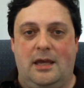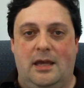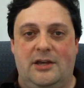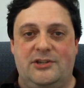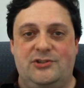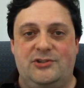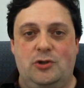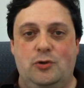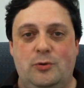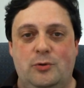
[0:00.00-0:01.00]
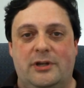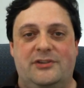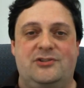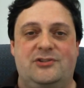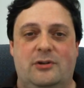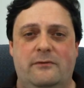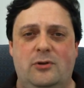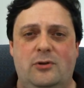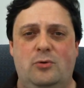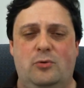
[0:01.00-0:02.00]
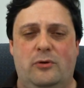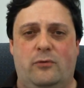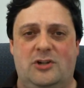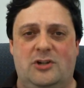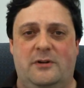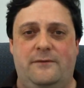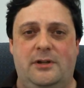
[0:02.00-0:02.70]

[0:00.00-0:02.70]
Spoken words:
as some of you who have watched my